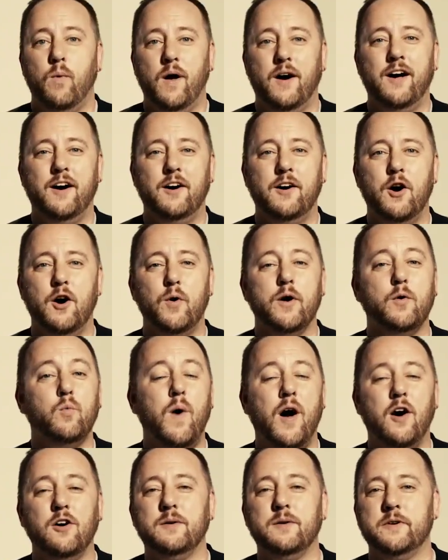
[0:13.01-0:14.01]
Well, hello and
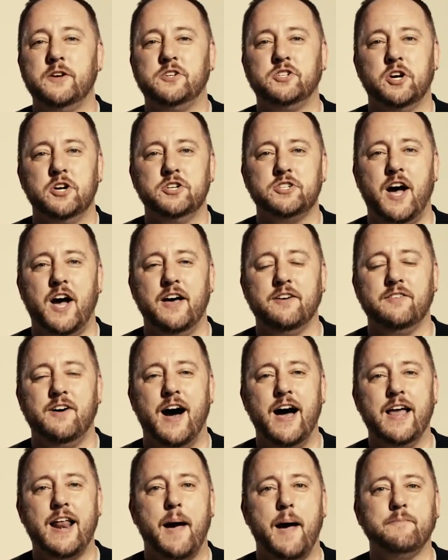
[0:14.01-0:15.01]
welcome to Church
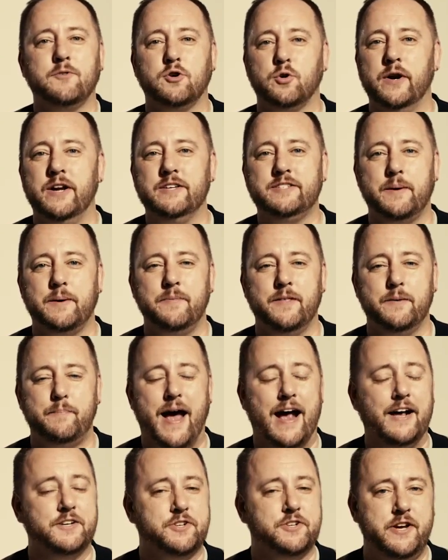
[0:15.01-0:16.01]
Online. I'm Chris, I'm the
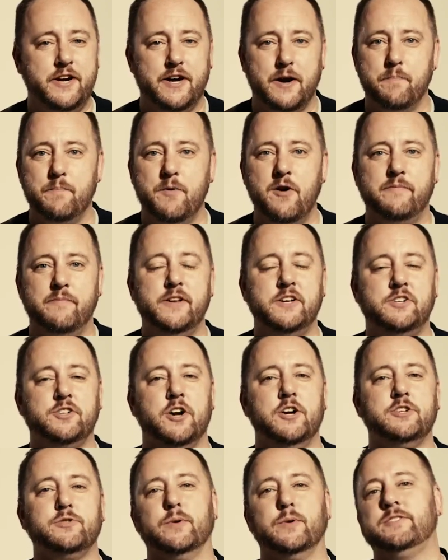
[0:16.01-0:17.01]
pastor here at Movement
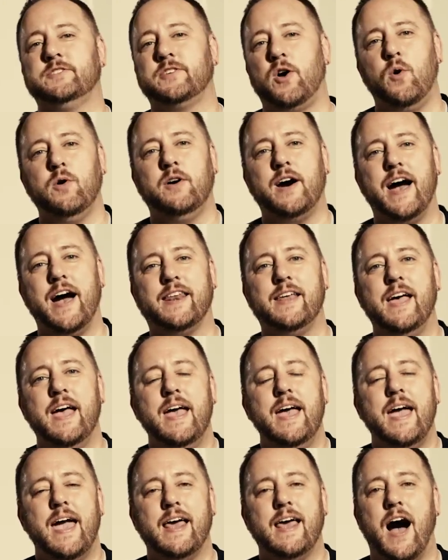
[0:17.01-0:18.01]
Church. We're so glad
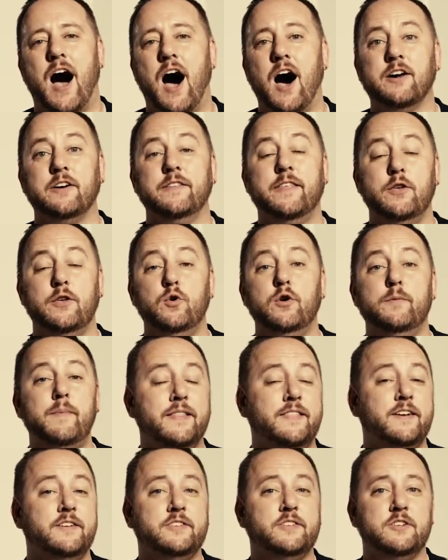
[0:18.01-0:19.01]
and honored that you would
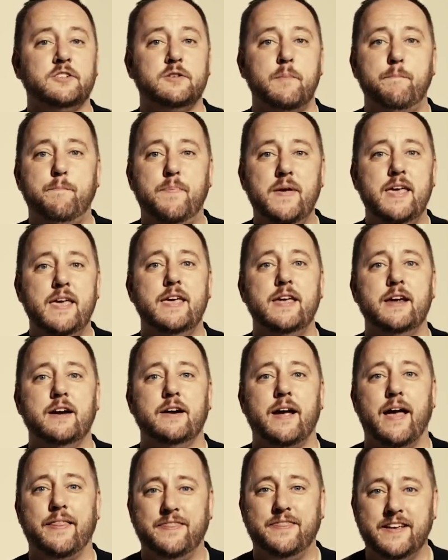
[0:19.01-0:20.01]
make the decision to be here
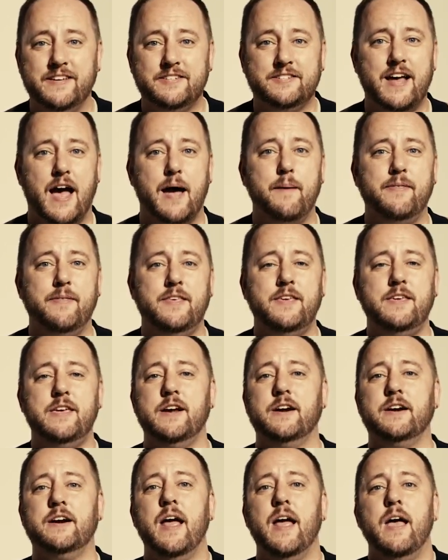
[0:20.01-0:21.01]
at this time of the
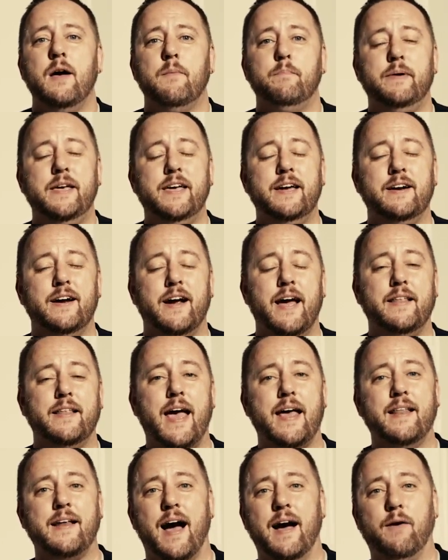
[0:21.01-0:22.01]
year, be here at,
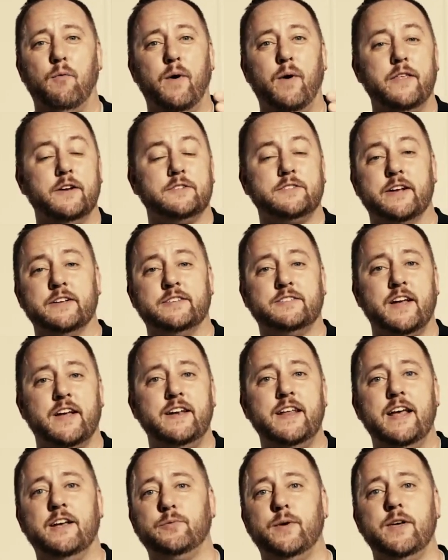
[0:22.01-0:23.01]
at, at, whether it's on a
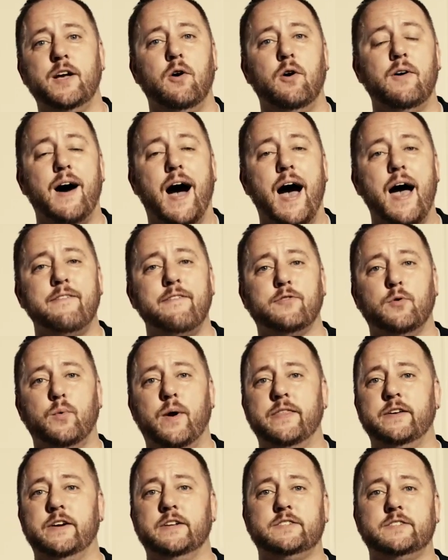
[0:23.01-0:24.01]
Sunday as we go live or
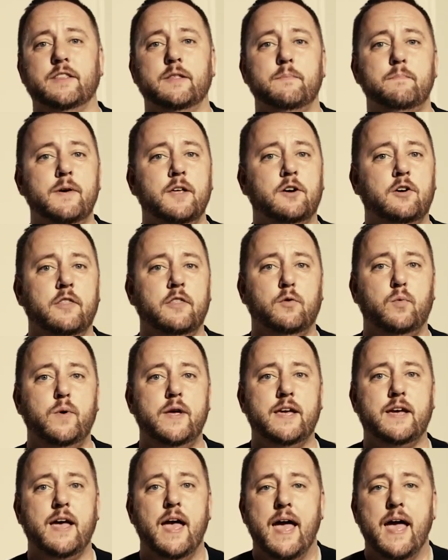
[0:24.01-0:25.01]
whether it's in the middle of the
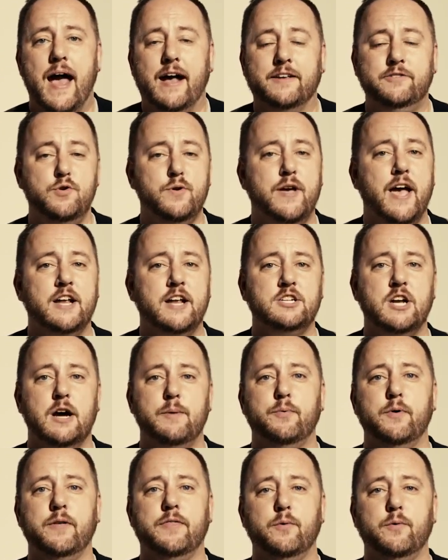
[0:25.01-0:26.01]
week as you catch
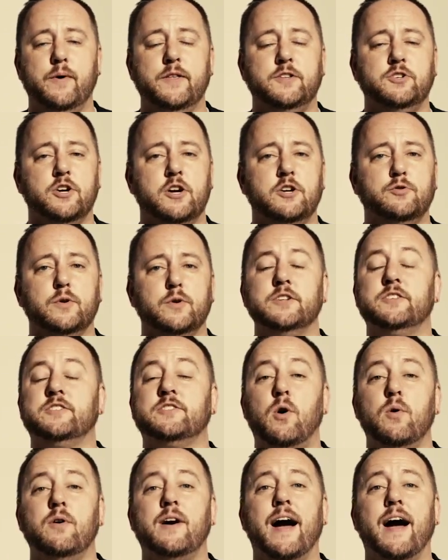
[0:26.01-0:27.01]
up with, with church. We're just
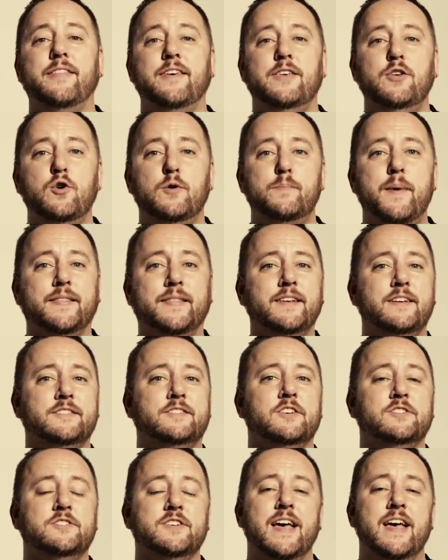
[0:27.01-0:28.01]
so glad that you would make the
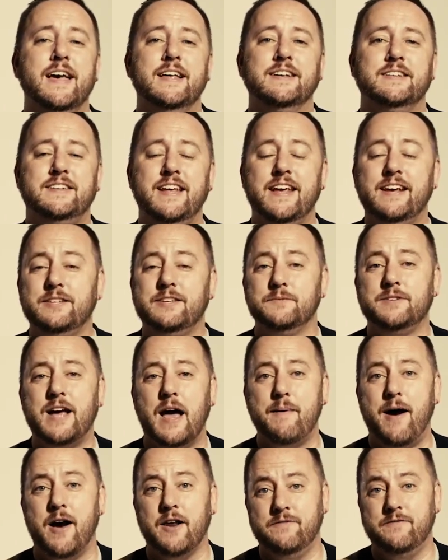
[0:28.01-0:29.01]
decision to take some
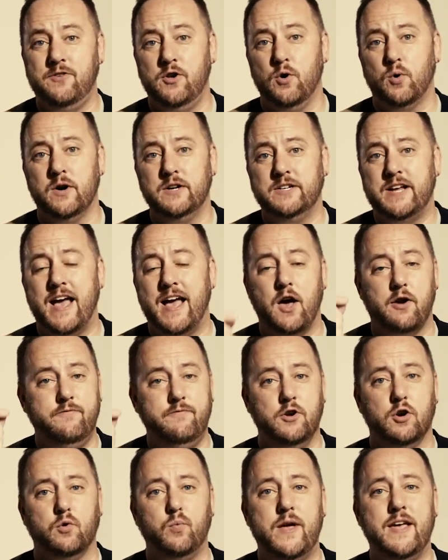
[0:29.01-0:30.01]
time out of your day, out
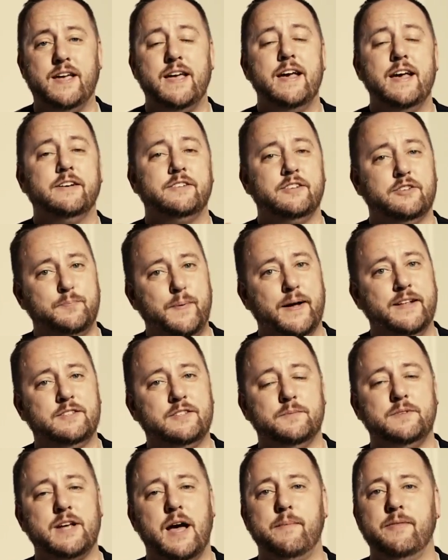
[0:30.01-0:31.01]
of your week, to spend
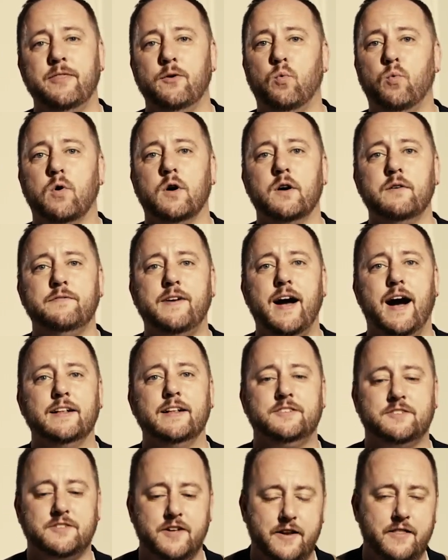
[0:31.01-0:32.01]
some time in the Word of
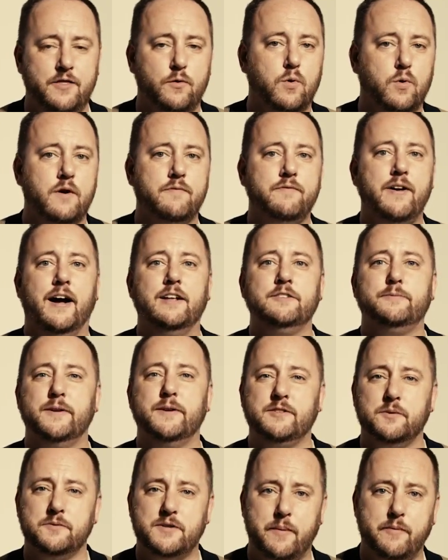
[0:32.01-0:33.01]
God, studying the Word of God,
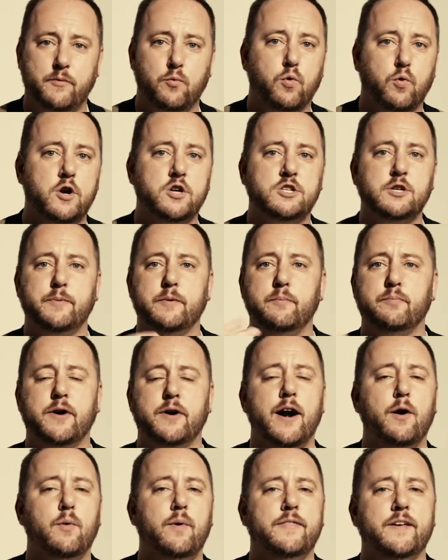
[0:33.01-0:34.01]
spend some time in worship and
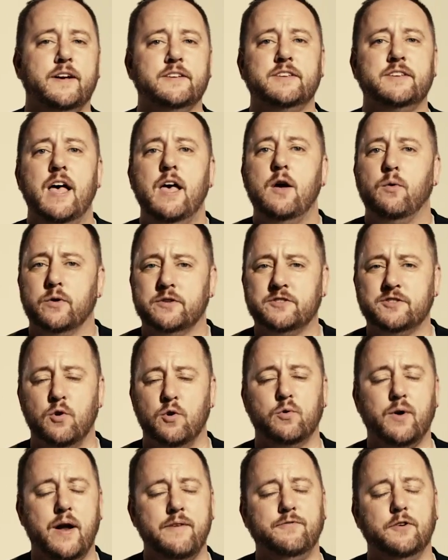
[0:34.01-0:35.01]
prayer with us. We're so
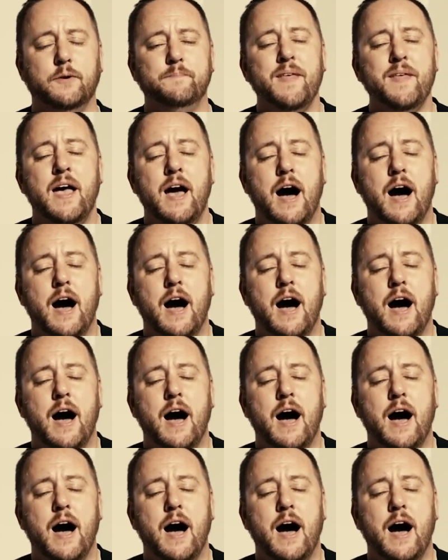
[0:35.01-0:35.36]
grateful.